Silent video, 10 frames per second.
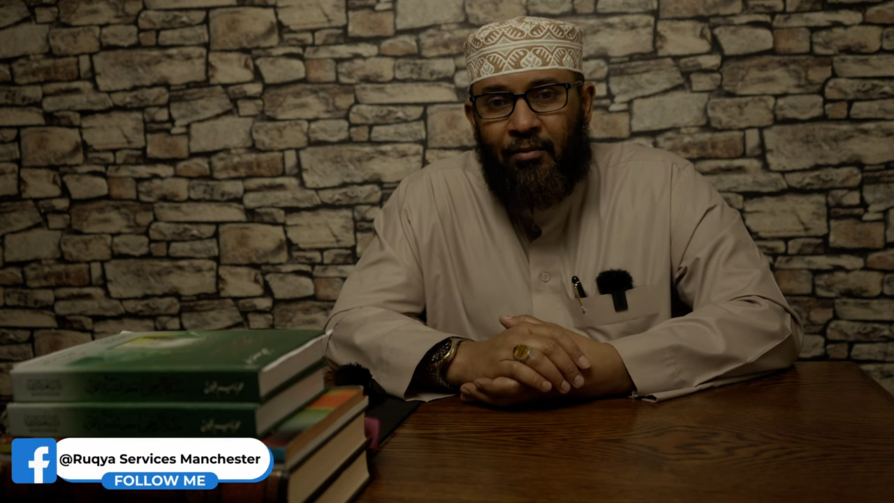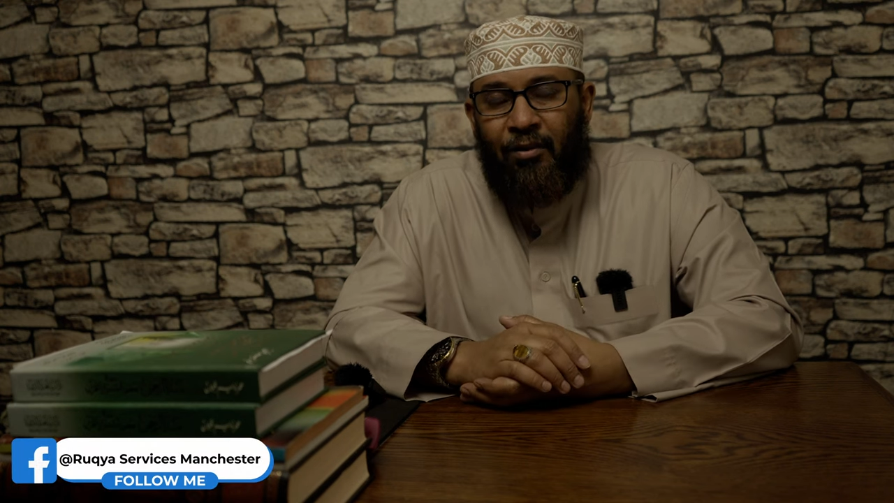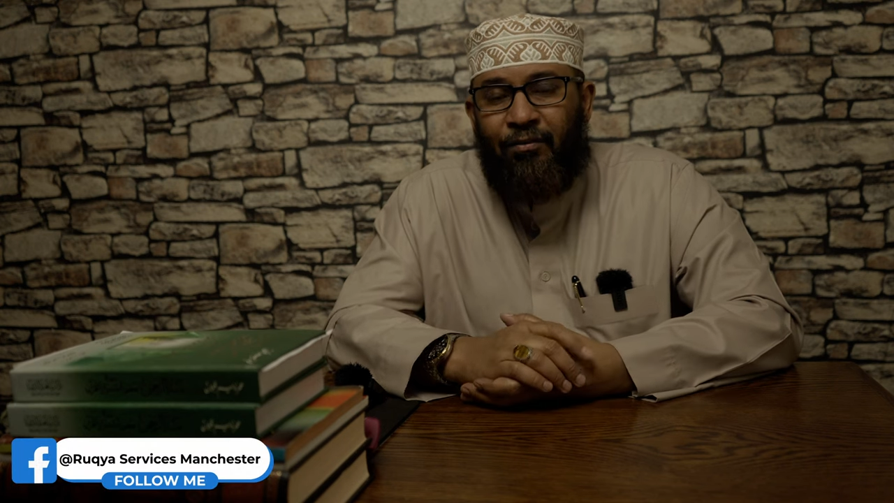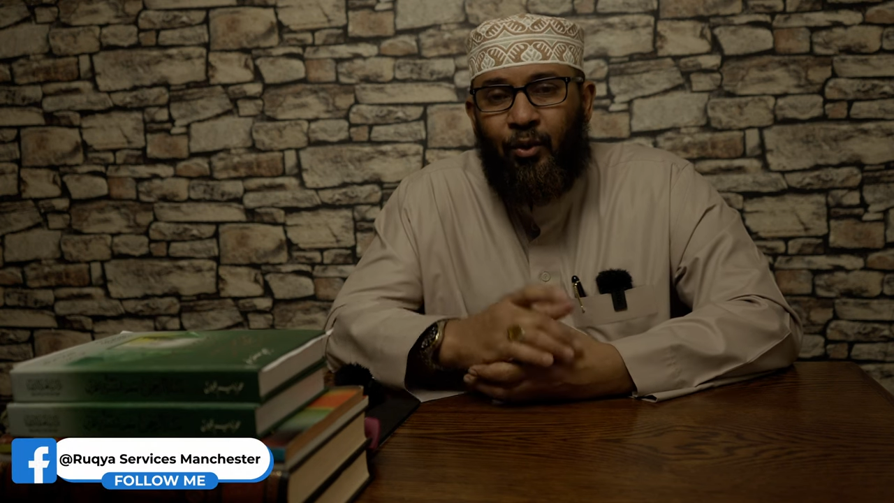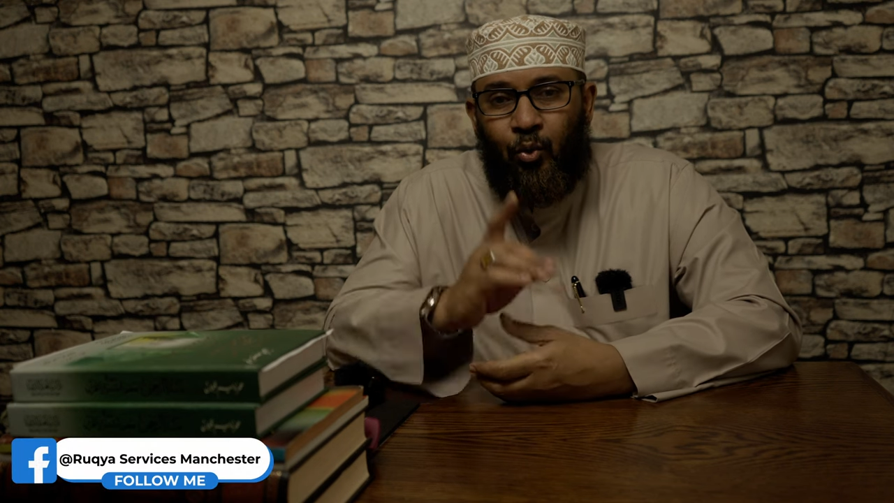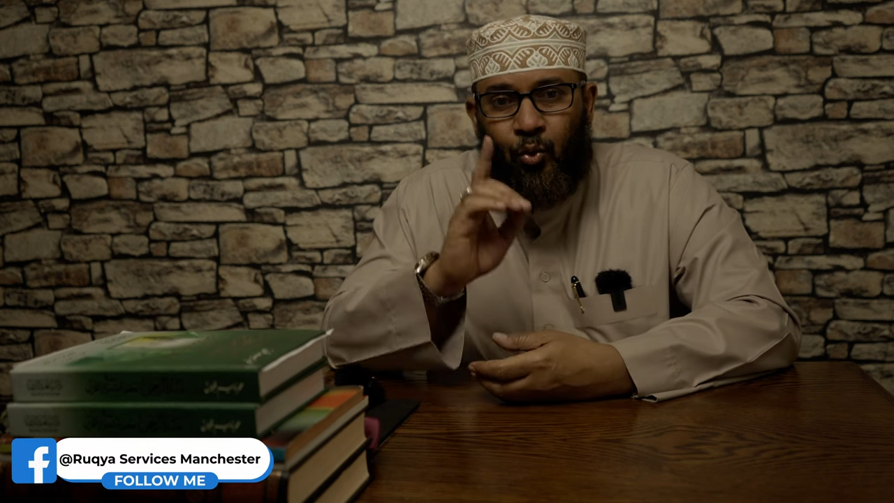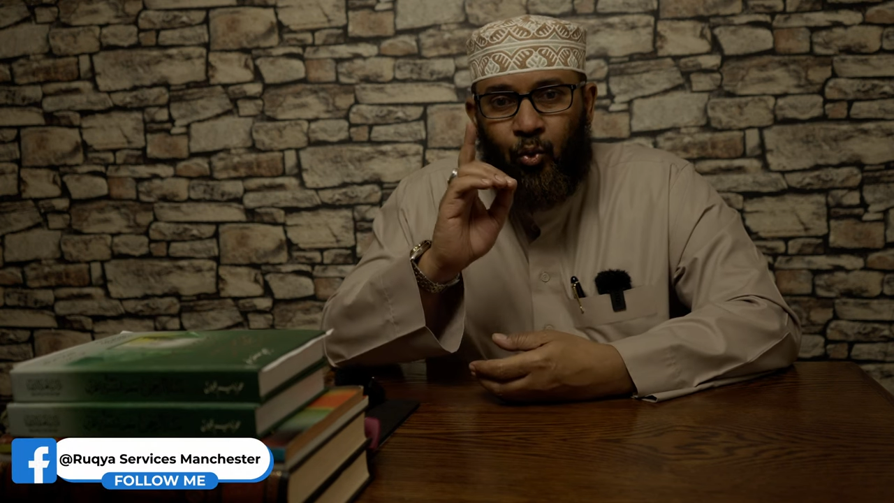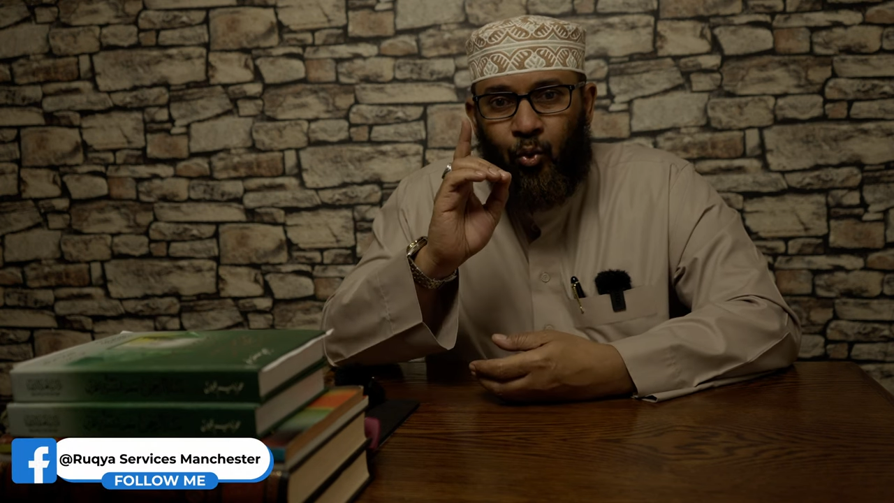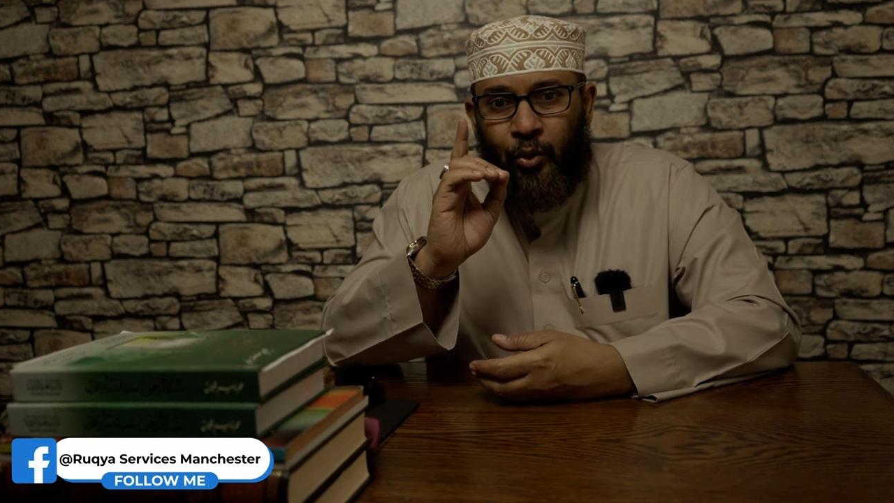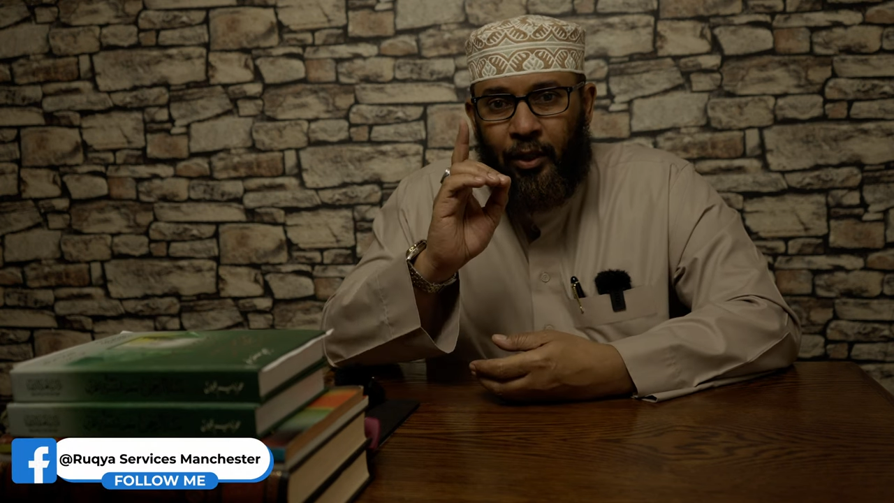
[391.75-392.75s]

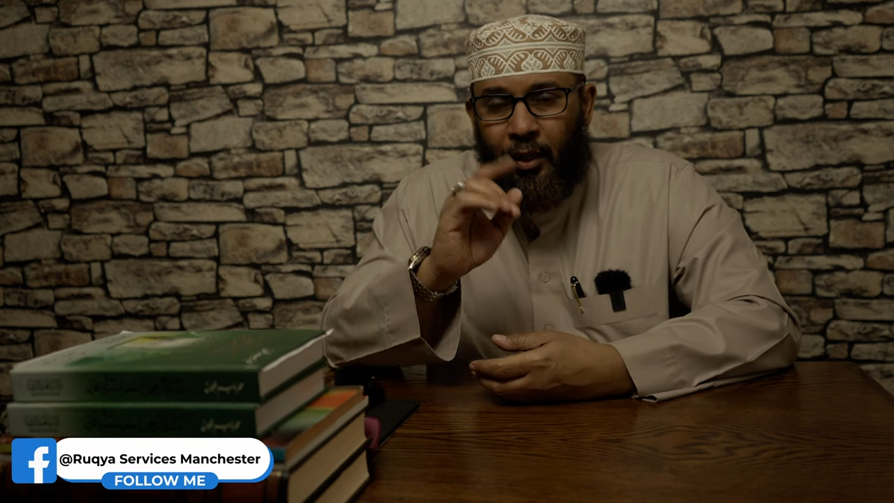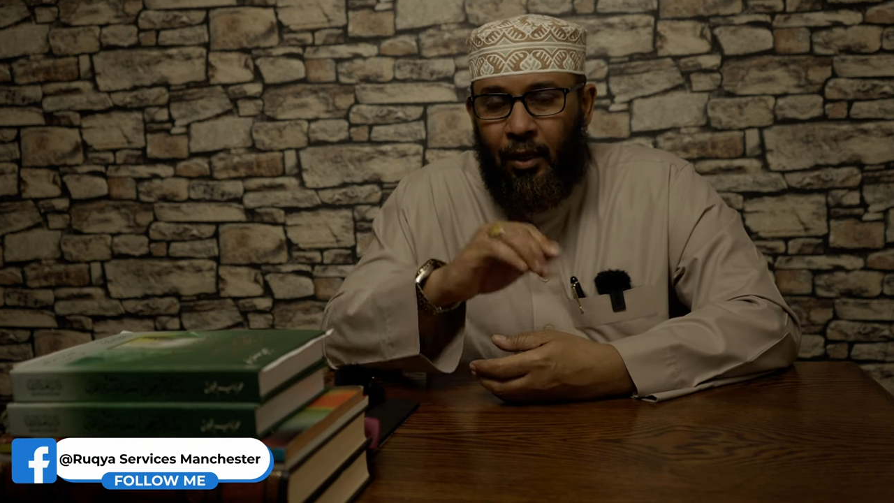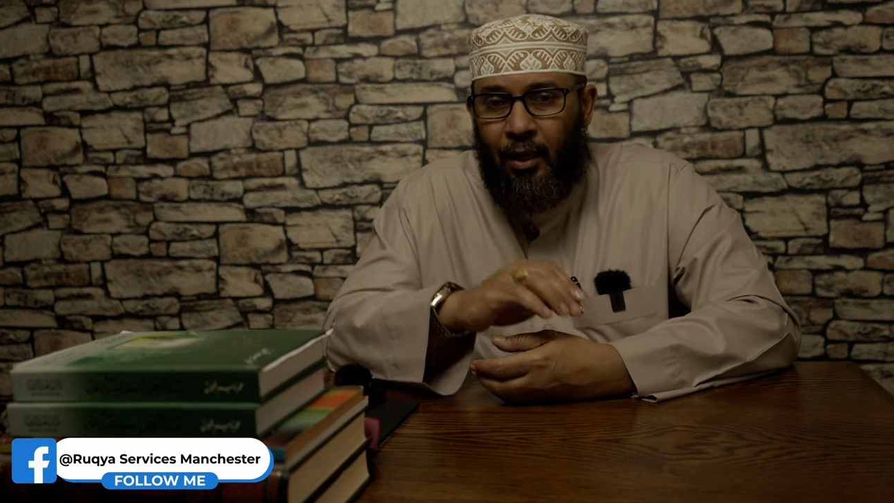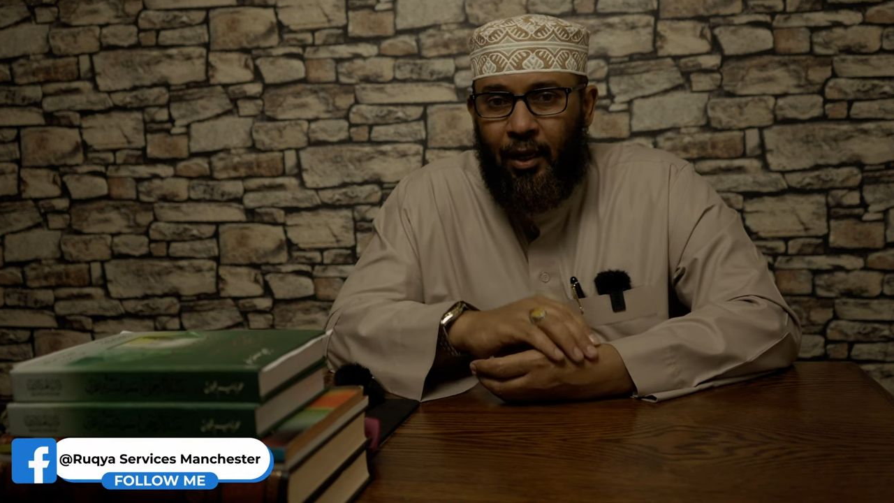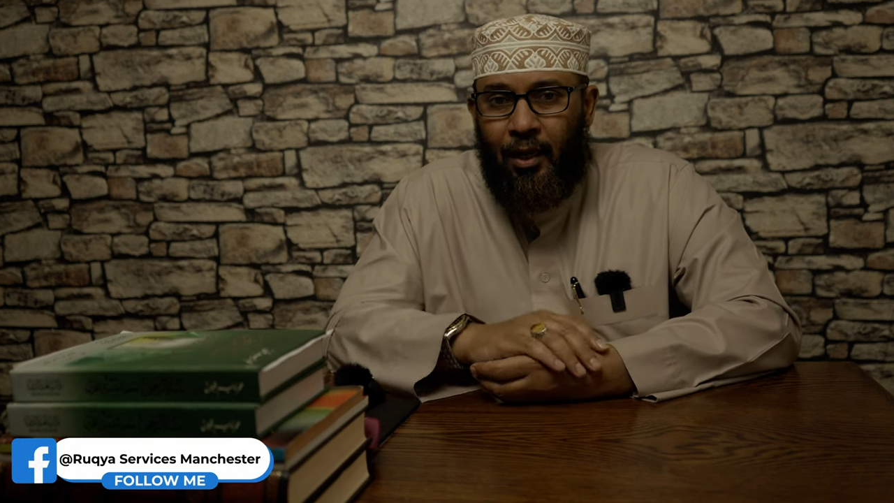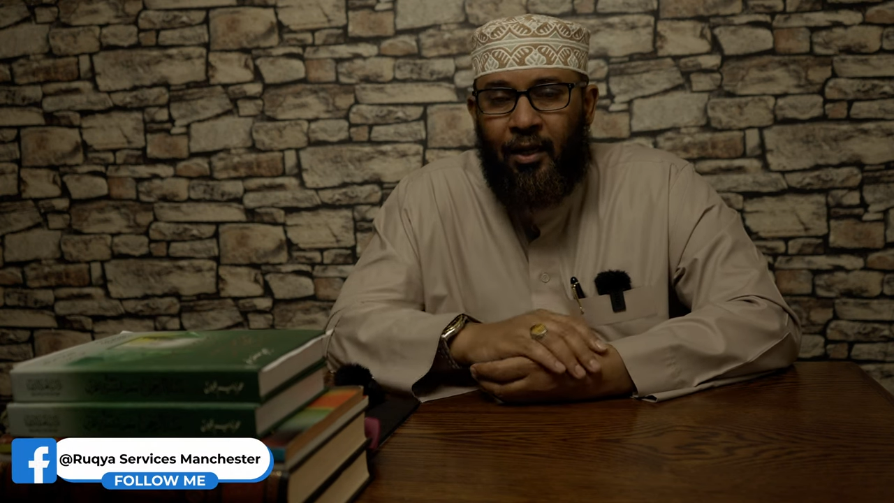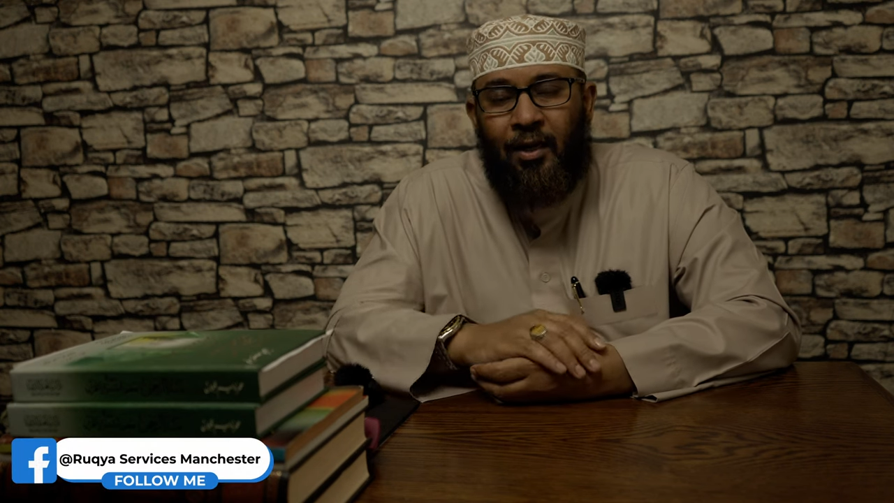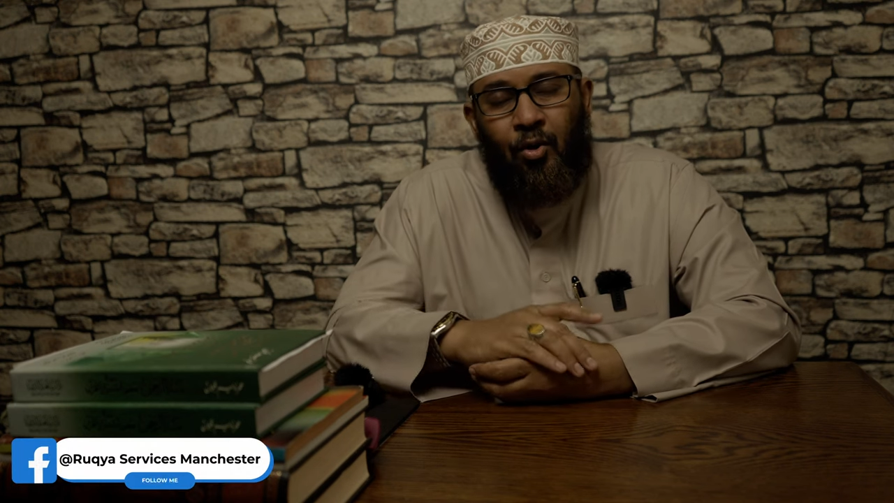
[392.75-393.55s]
Fafirru ila Allah.